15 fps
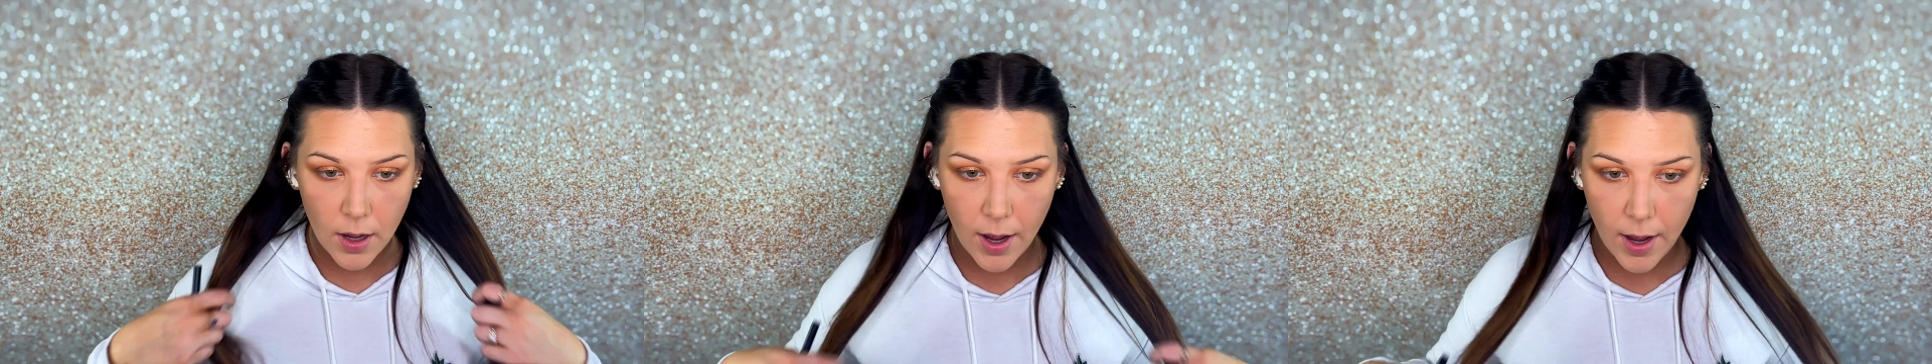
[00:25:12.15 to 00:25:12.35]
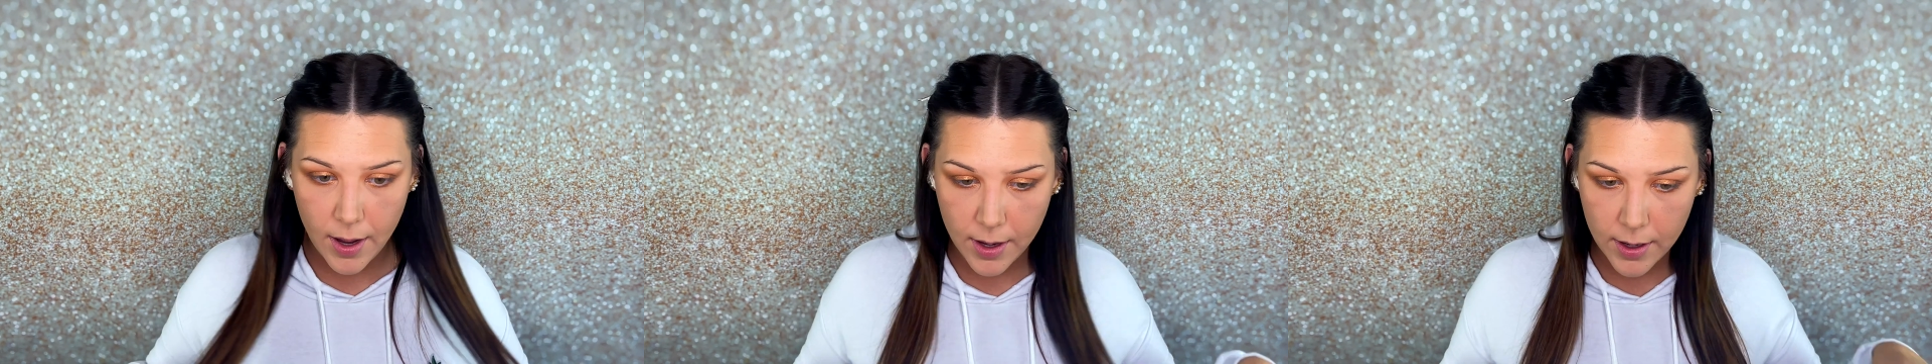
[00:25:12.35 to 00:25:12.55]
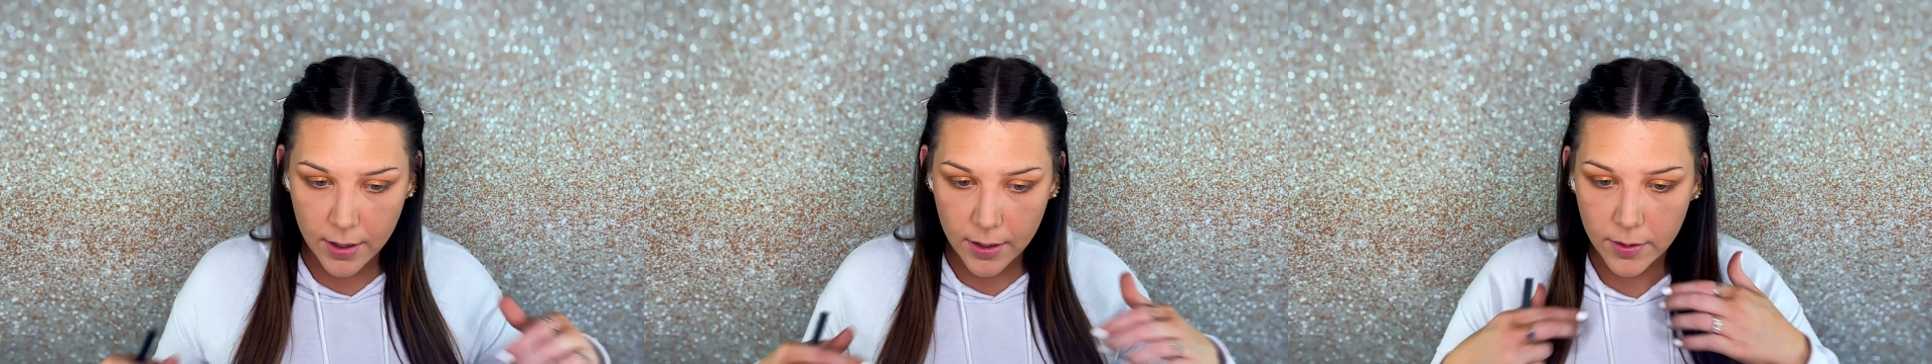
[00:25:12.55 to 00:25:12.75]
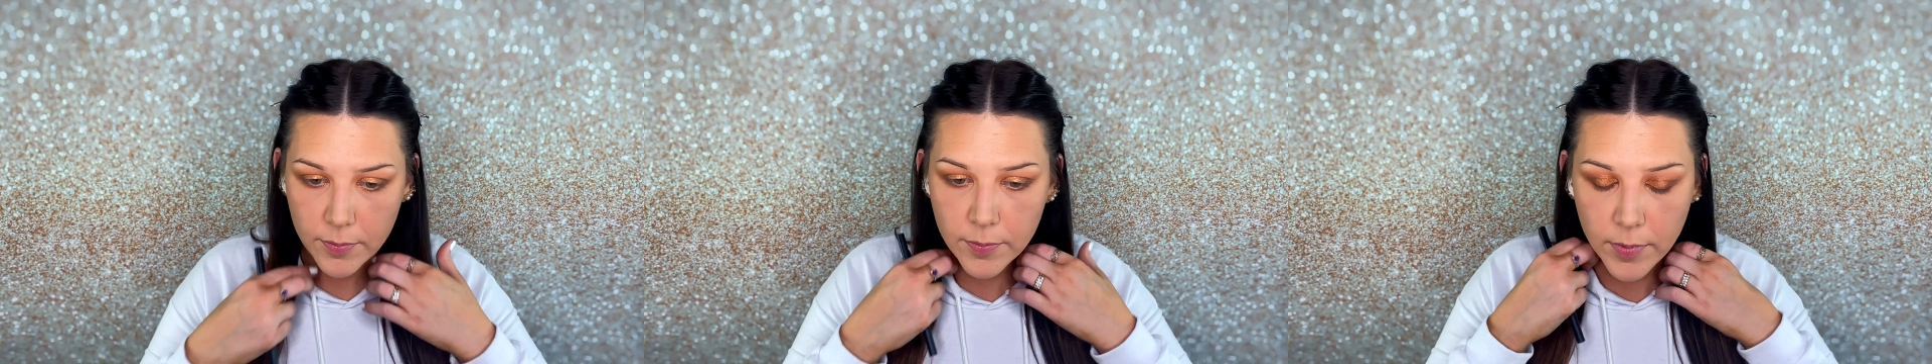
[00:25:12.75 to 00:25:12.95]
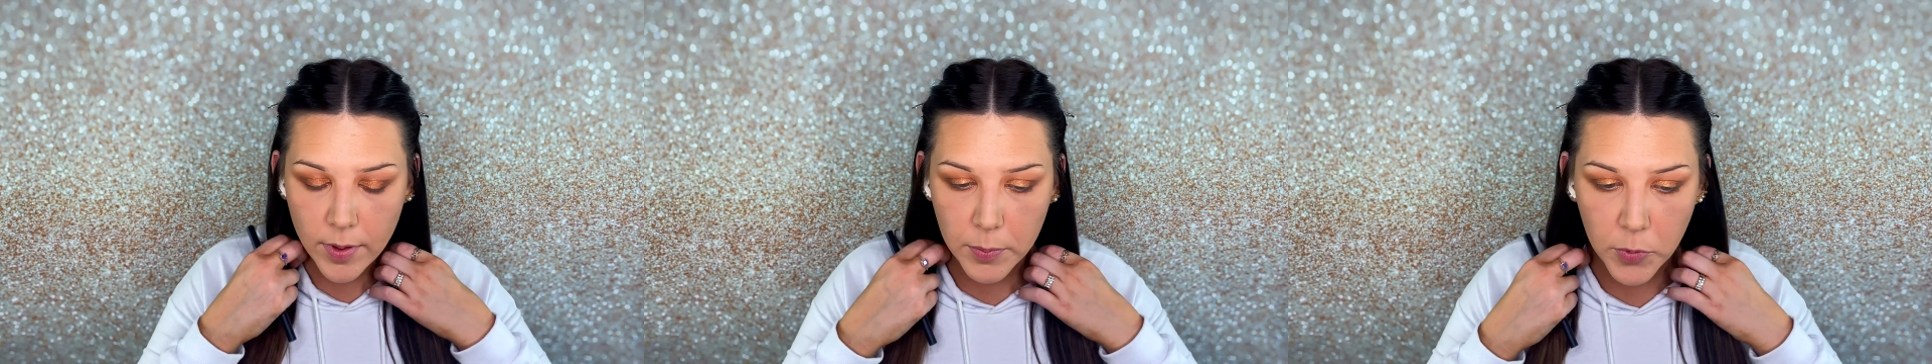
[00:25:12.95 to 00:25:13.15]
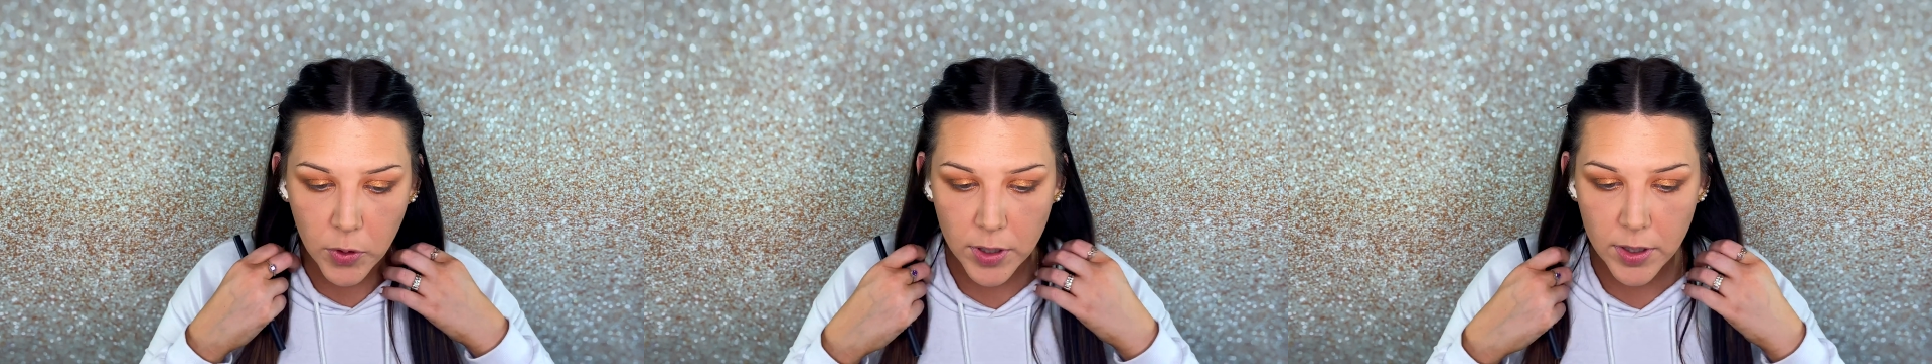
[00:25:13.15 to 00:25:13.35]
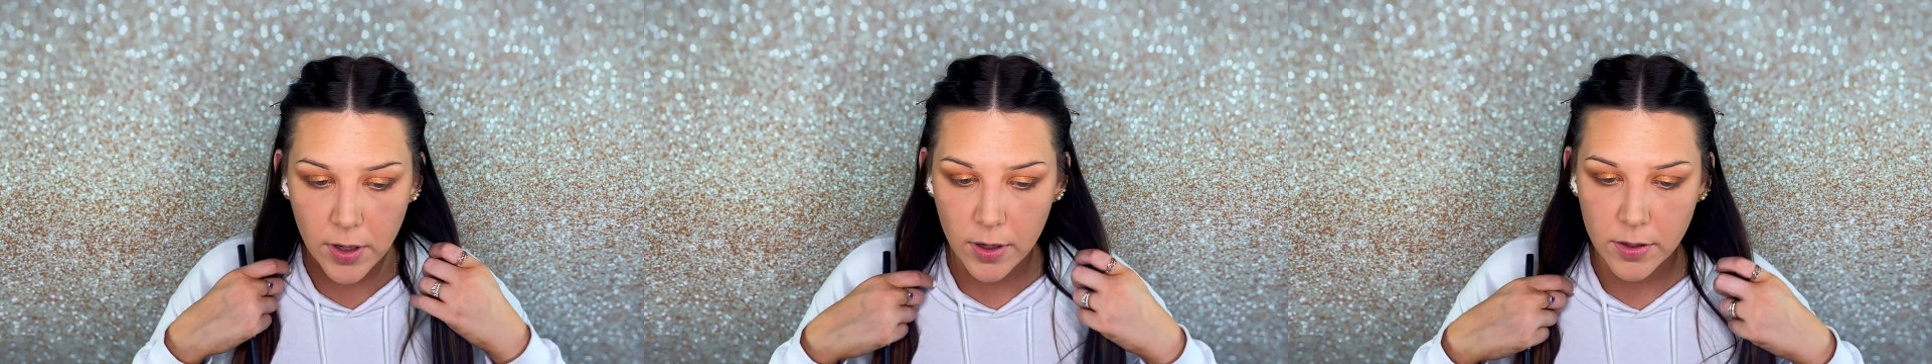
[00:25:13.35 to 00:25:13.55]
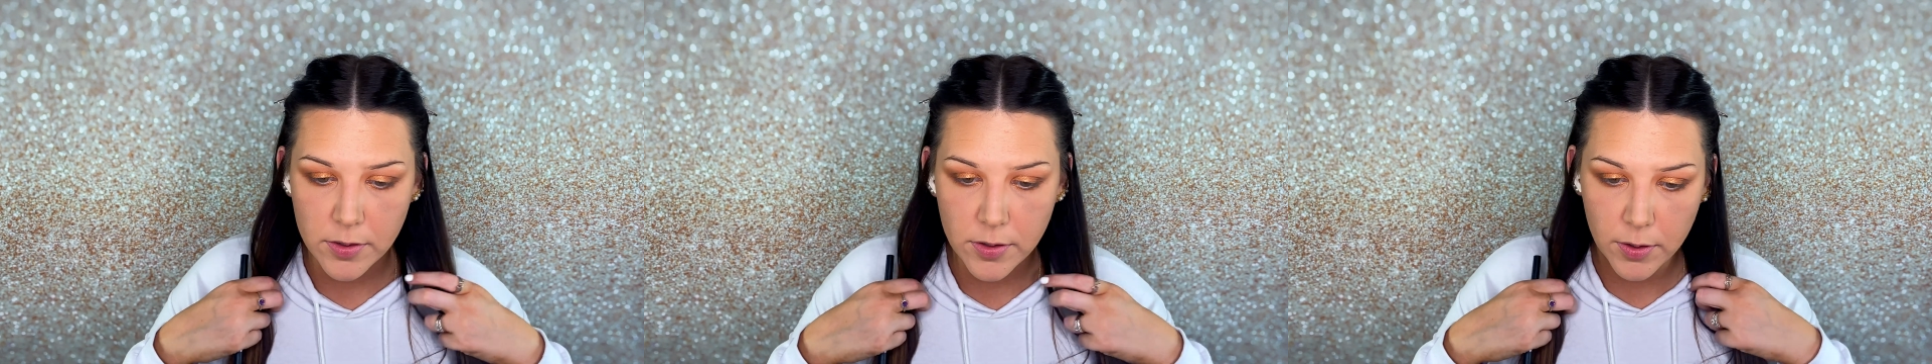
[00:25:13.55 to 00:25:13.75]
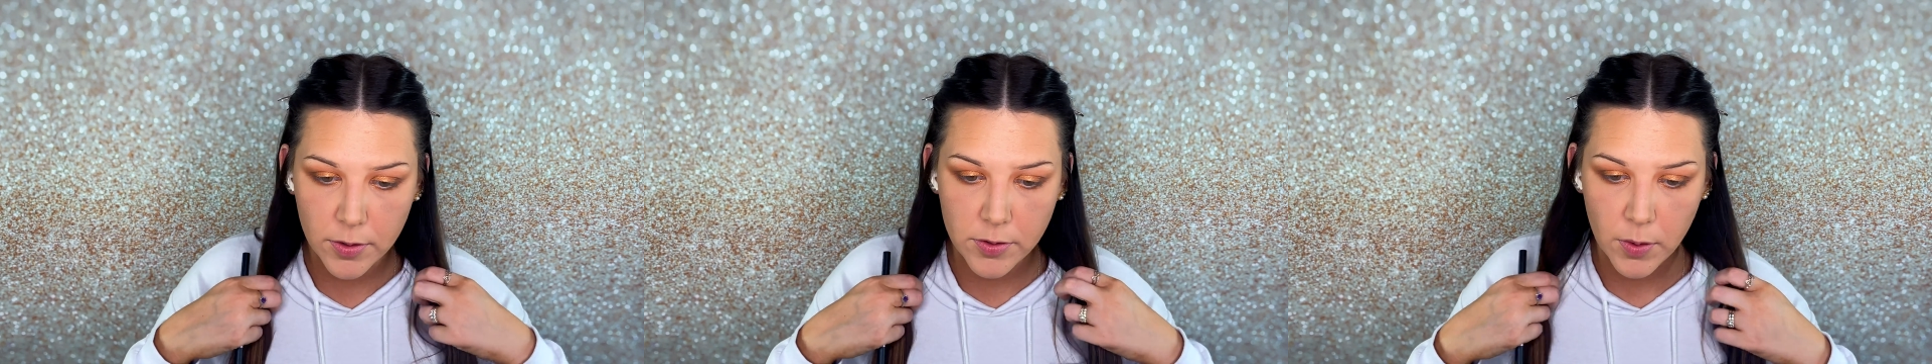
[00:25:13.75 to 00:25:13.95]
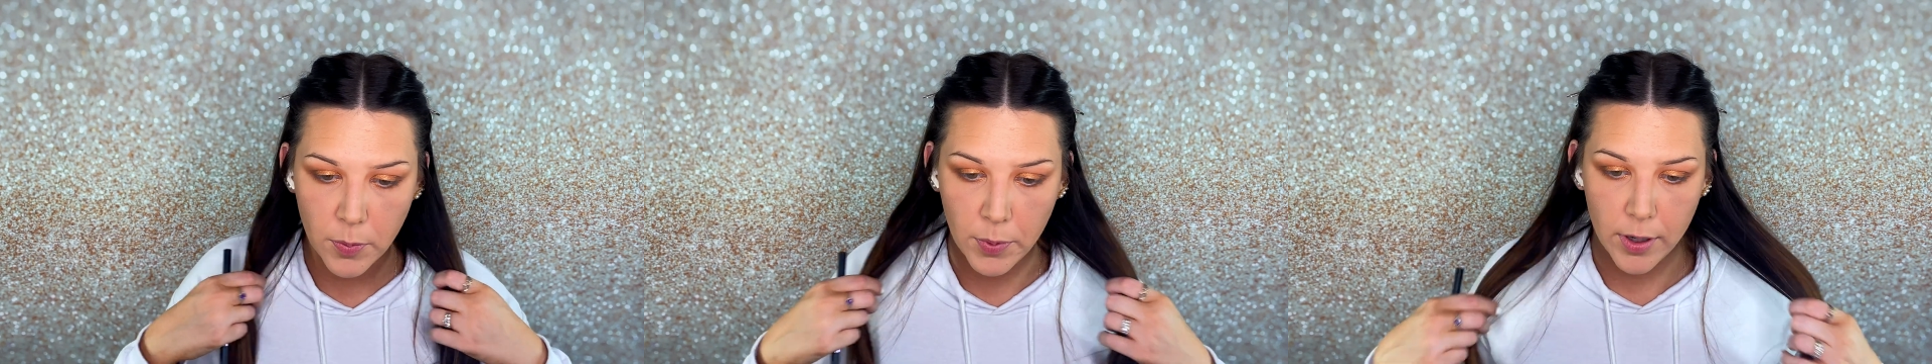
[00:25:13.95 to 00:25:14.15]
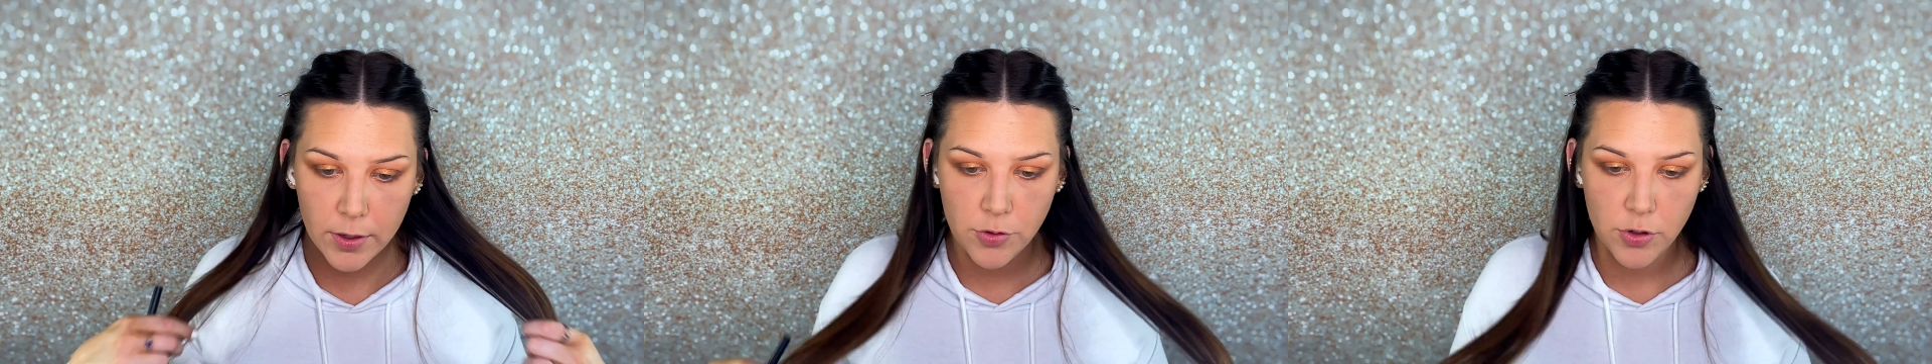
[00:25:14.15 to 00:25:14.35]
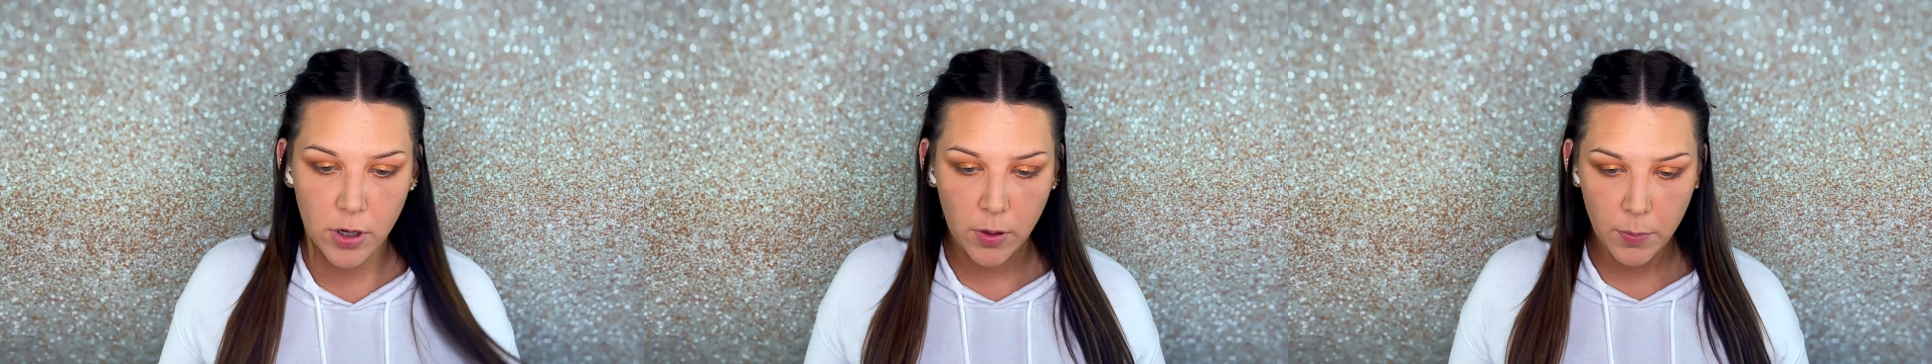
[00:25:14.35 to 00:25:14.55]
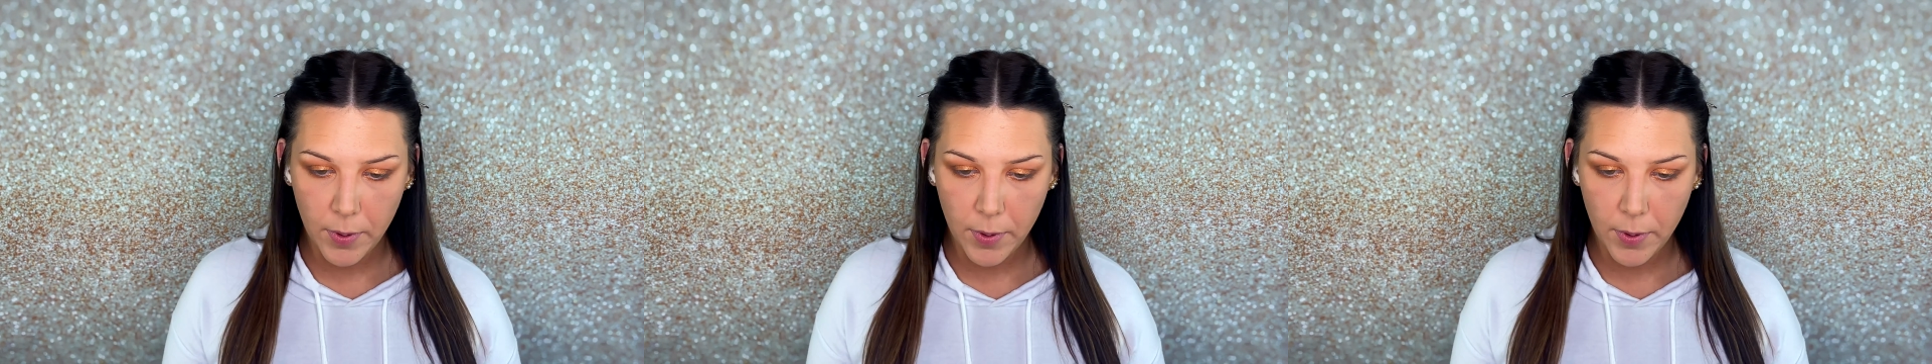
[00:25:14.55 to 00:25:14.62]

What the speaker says: I am going to also use a brow gel,